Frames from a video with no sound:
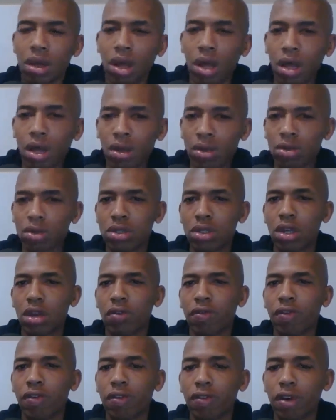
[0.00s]
oh
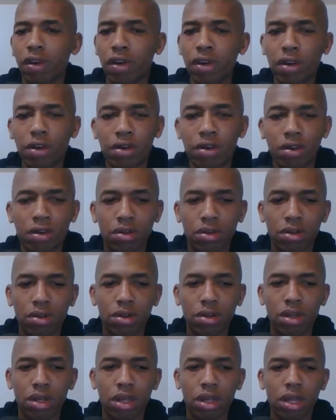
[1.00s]
shit, for real?
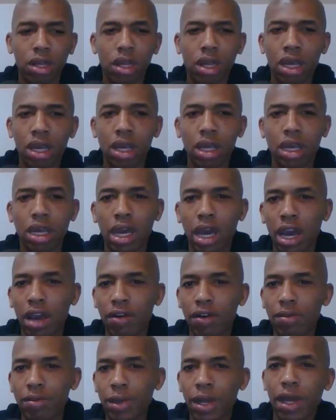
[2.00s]
Hey
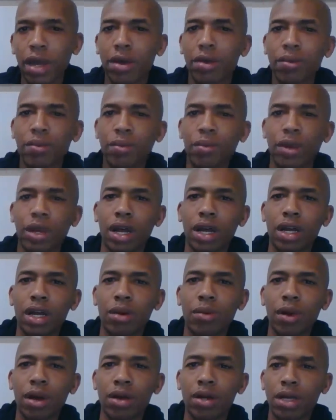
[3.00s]
Gary, man, when I
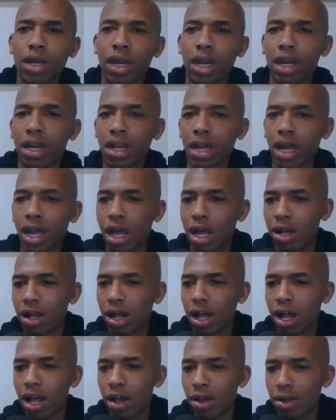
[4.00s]
come out Canada,
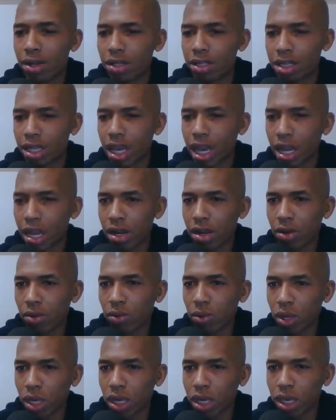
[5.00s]
how is Canada
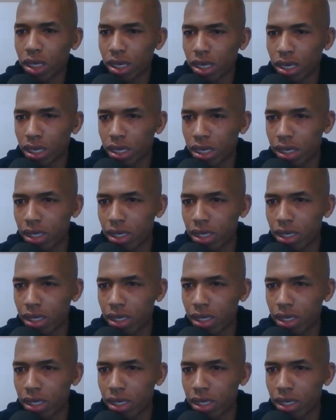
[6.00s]
weed?